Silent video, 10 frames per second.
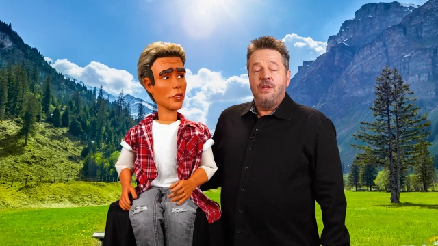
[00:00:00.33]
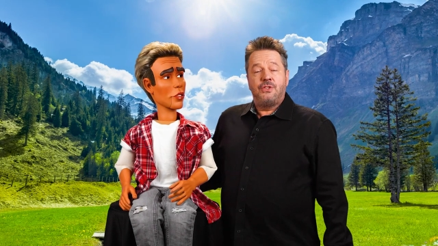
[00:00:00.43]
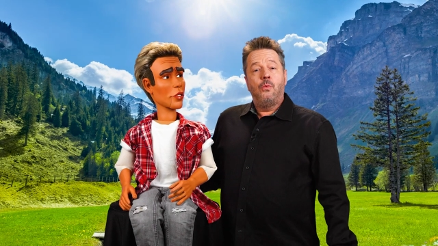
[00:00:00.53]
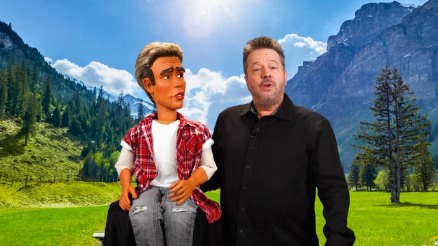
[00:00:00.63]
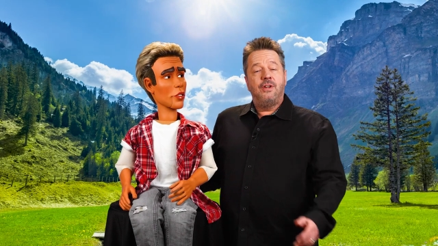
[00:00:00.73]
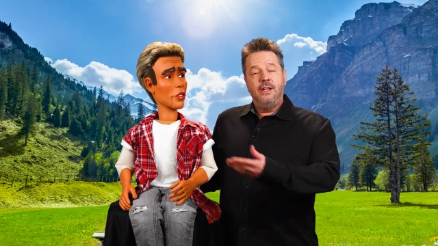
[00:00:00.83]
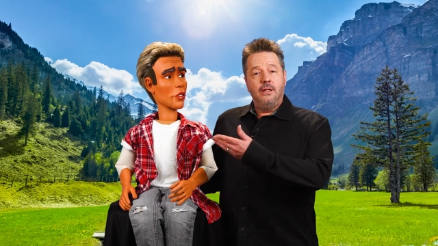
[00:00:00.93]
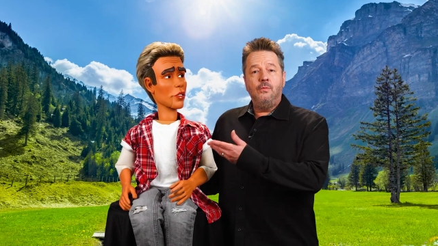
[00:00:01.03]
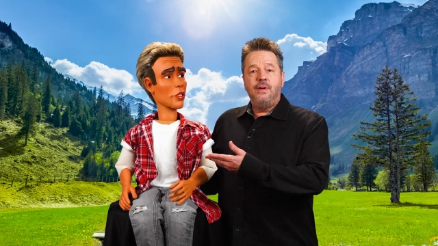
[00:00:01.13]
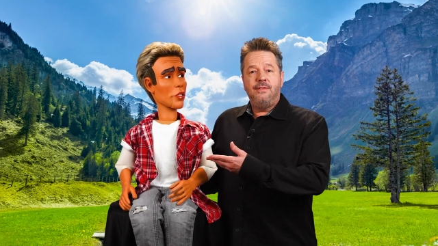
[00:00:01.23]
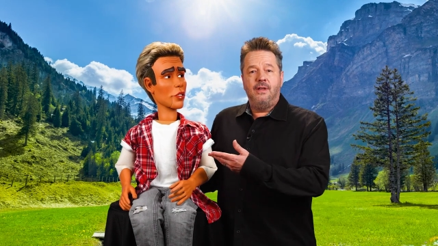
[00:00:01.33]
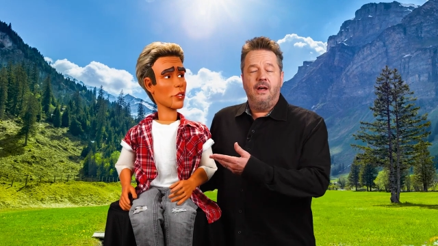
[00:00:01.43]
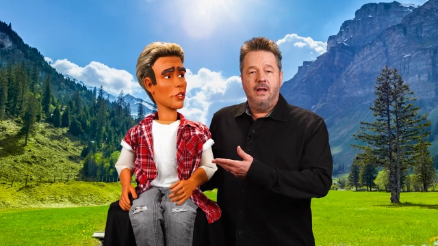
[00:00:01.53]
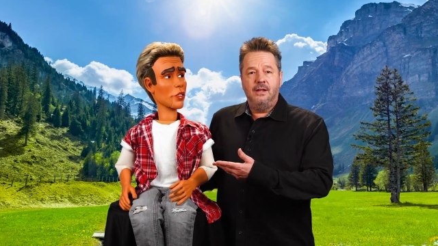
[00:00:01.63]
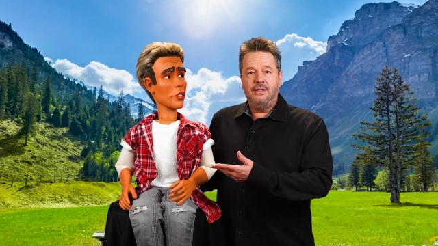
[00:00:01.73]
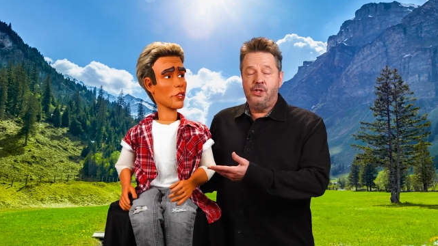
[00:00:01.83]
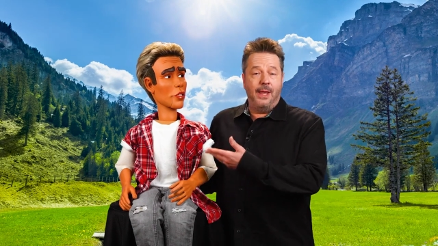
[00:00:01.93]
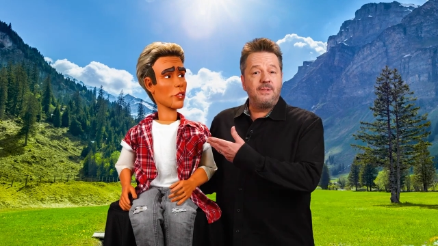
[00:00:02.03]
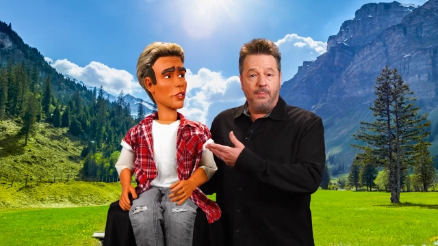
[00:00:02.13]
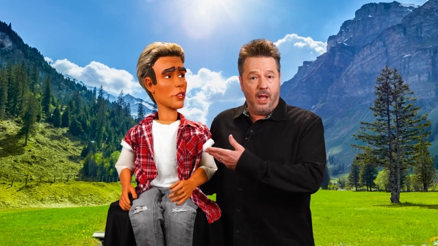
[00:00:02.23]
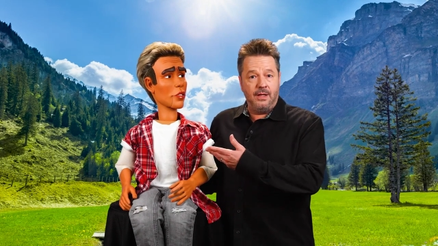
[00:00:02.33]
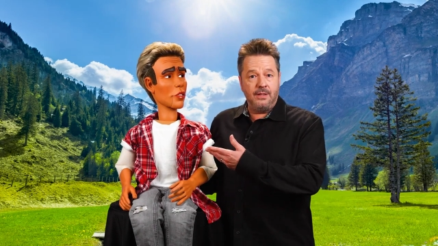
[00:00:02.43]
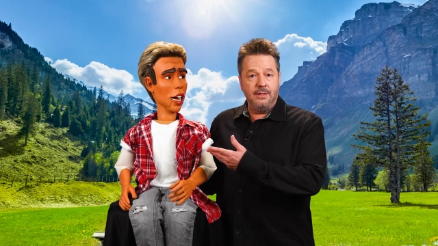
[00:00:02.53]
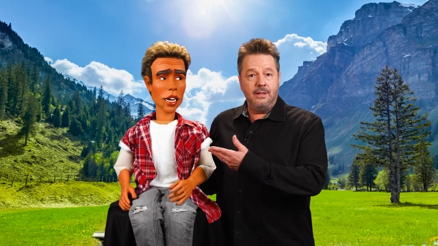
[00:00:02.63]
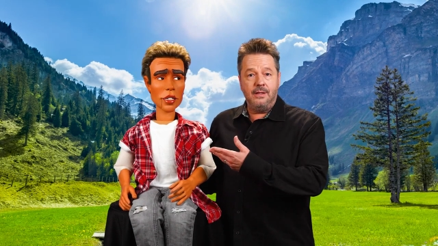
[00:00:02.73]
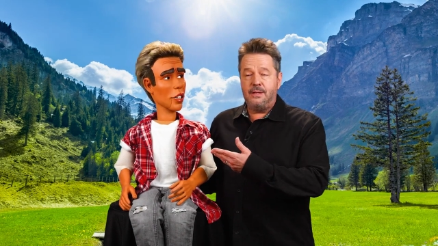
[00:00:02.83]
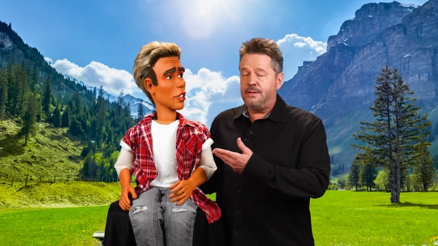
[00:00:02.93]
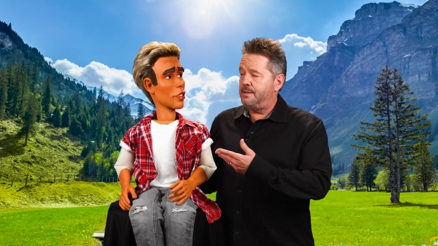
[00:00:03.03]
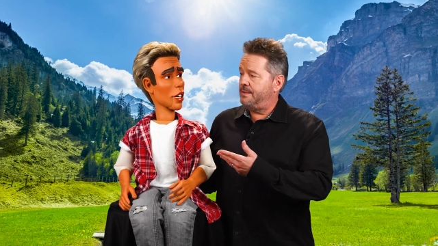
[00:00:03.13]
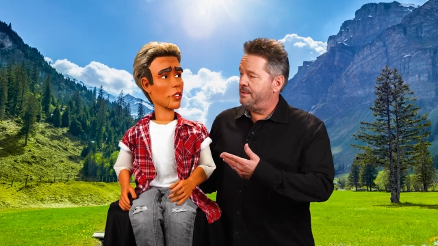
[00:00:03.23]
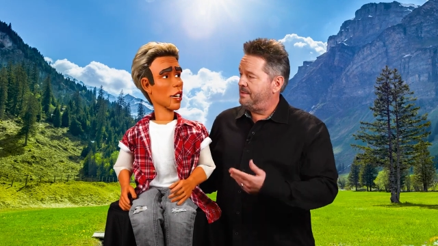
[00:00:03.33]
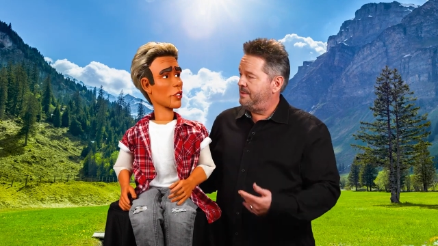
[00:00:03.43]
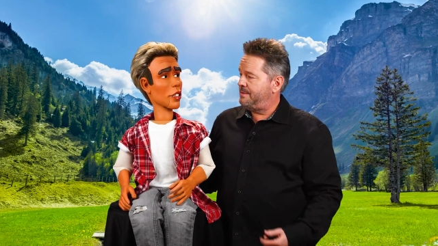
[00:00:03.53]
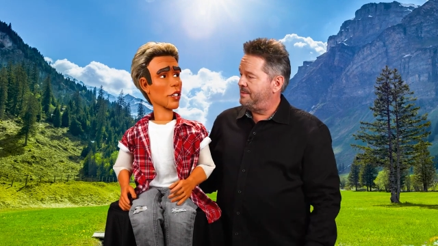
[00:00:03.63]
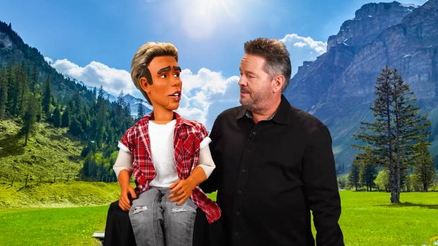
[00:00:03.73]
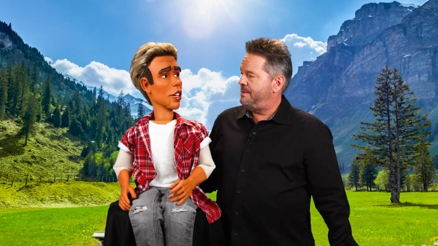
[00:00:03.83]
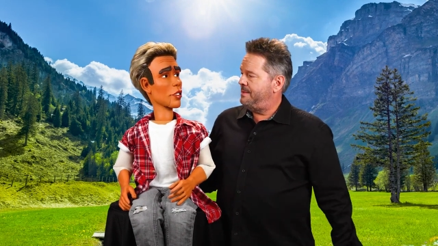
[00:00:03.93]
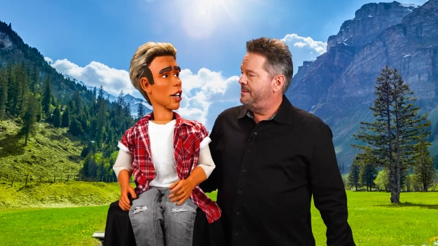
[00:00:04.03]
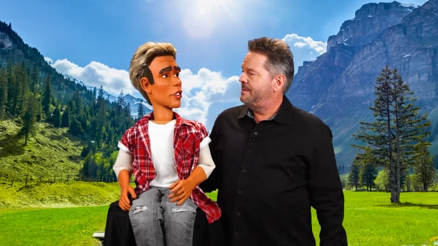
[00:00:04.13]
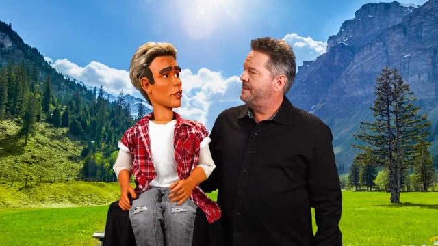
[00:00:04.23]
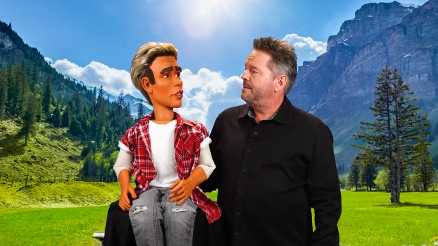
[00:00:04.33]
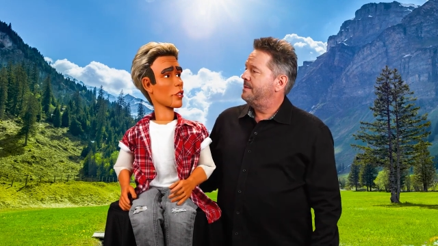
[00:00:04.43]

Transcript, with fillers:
Speaker 1: So we're here with James Blunt. Wait, I thought I was Justin Bieber.